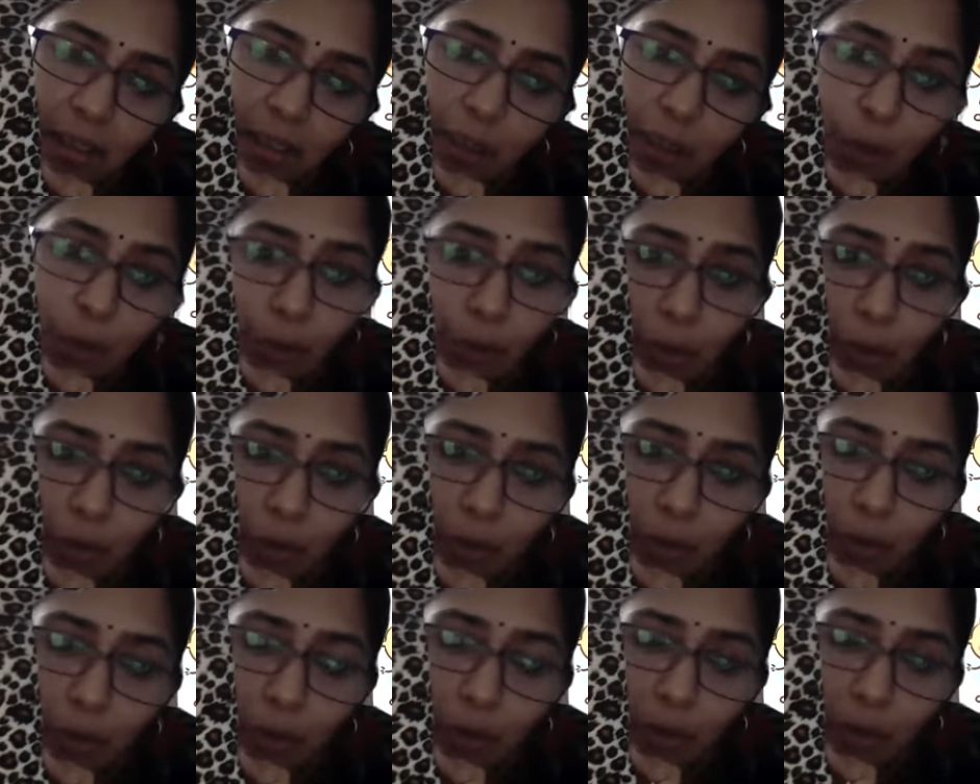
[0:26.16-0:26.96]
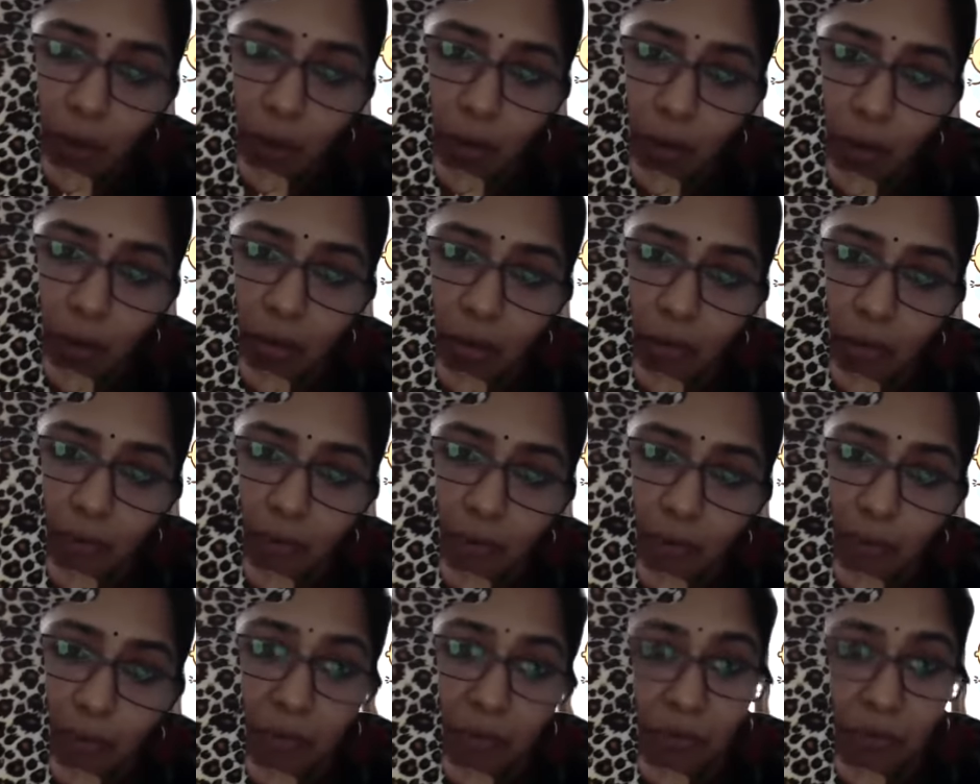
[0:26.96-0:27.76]
Do you know,
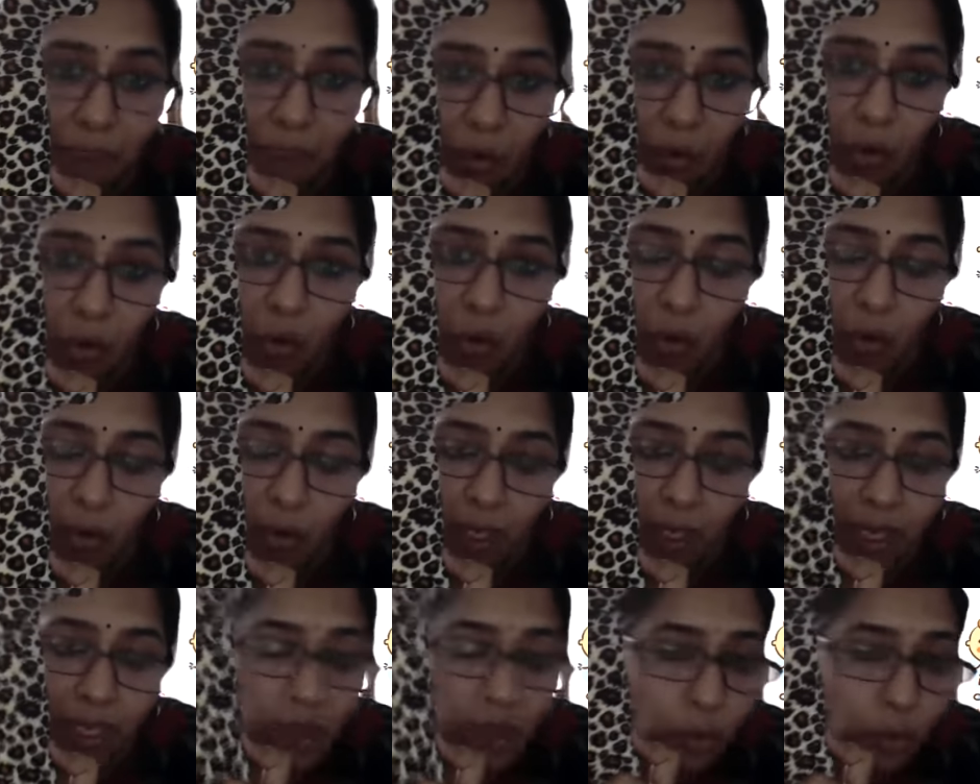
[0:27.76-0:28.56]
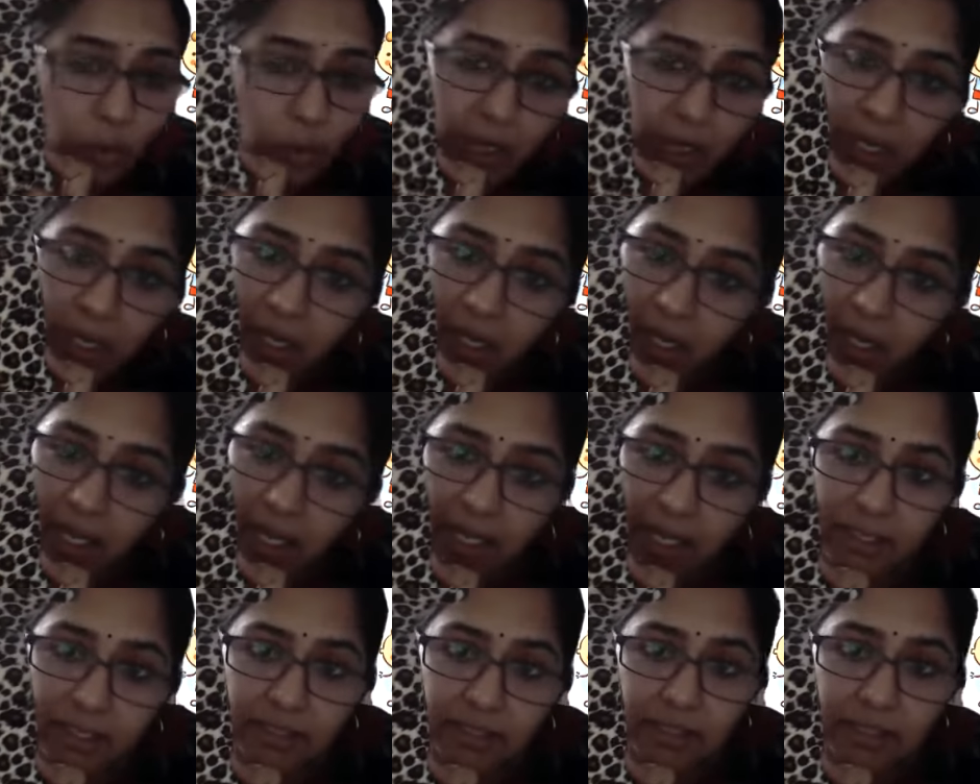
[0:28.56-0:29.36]
before in olden
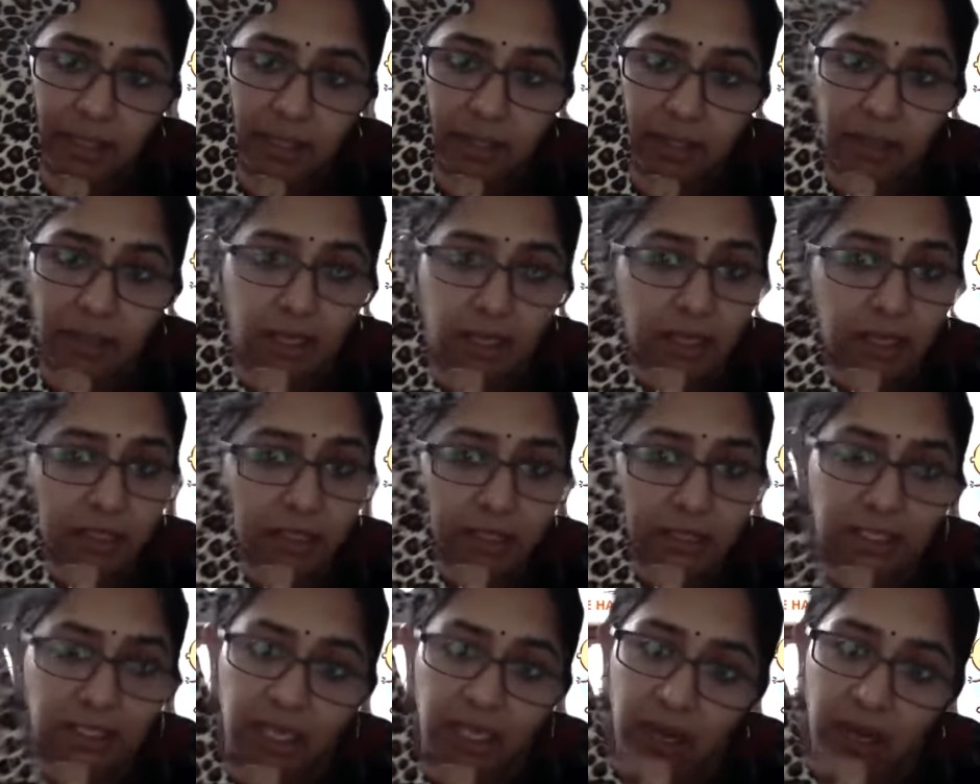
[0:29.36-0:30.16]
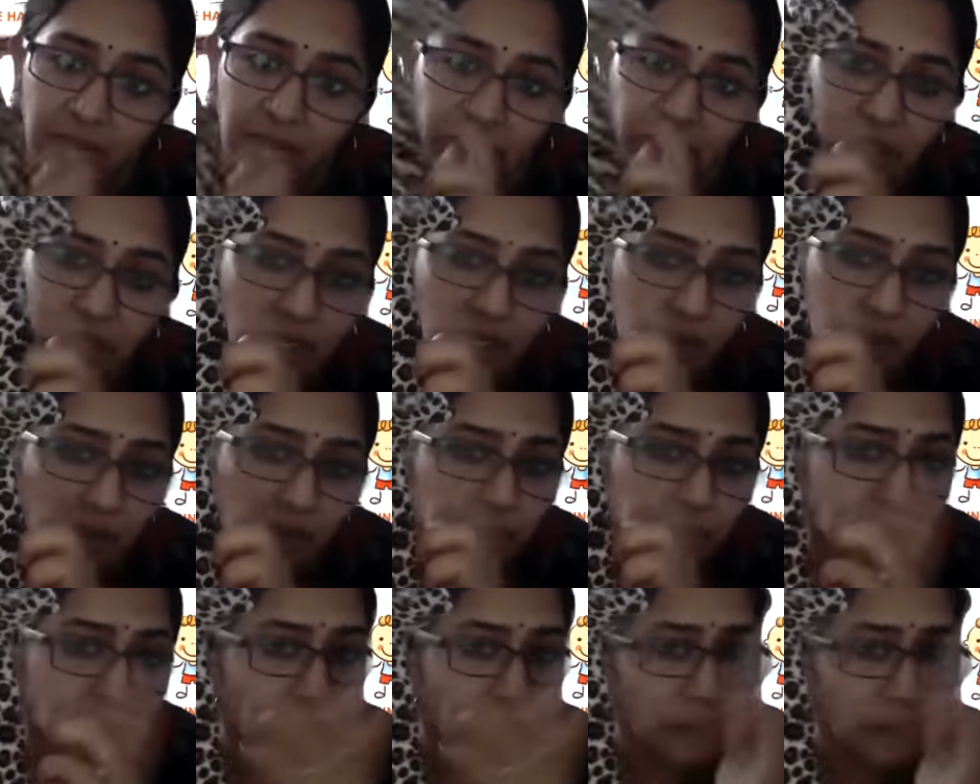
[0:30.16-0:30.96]
days, the giraffe's neck
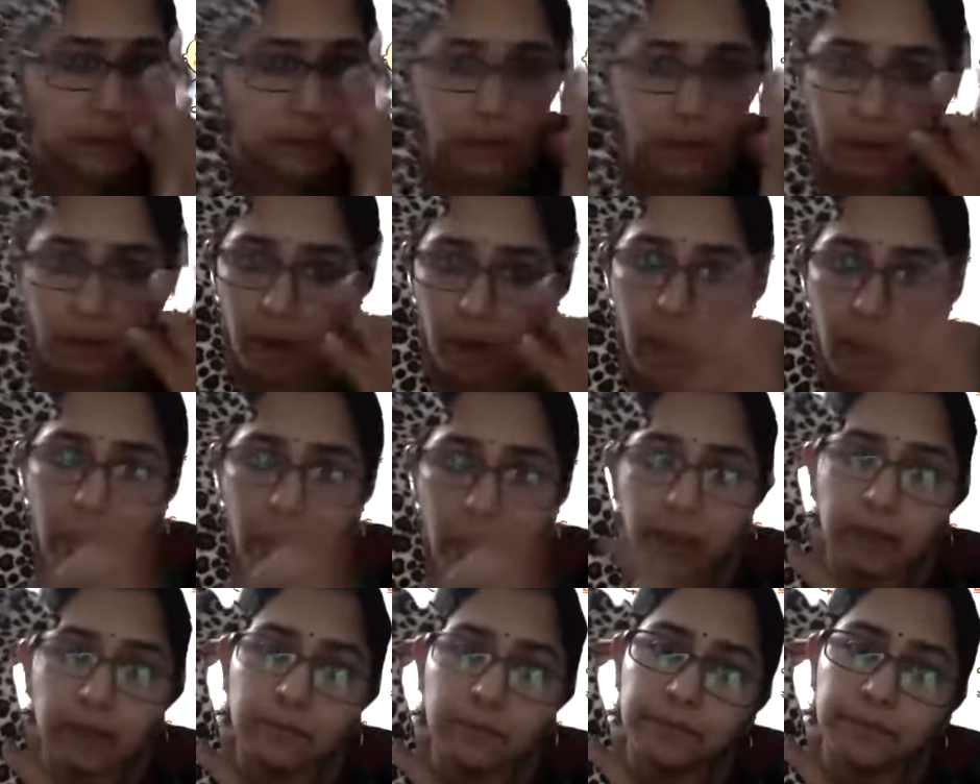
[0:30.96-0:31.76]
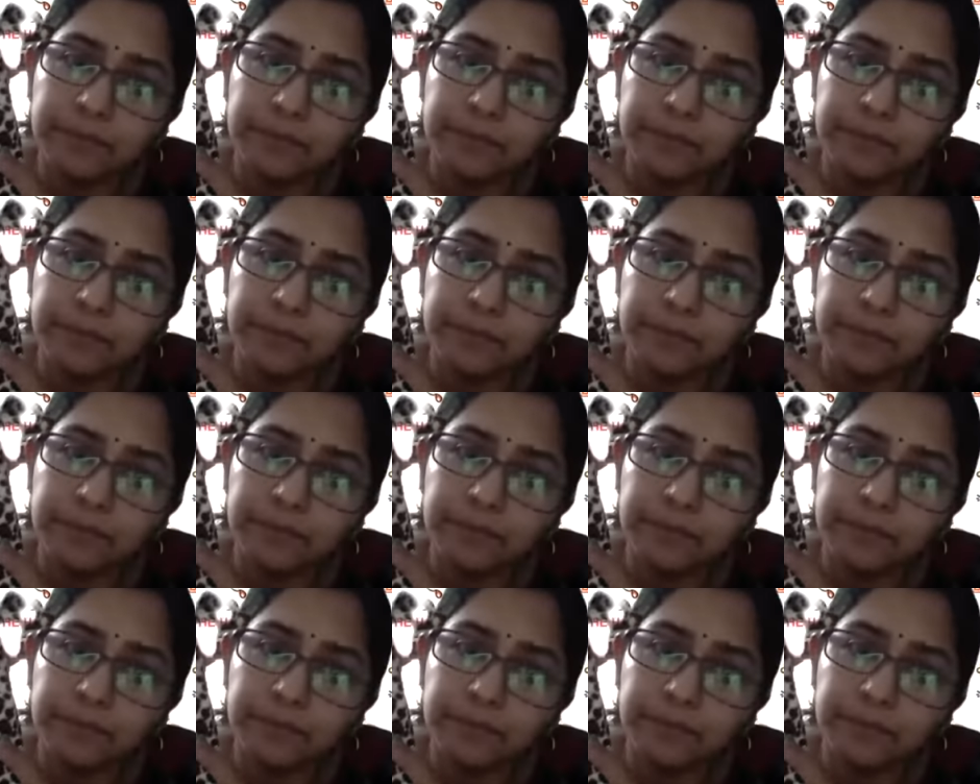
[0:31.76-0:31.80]
was not tall.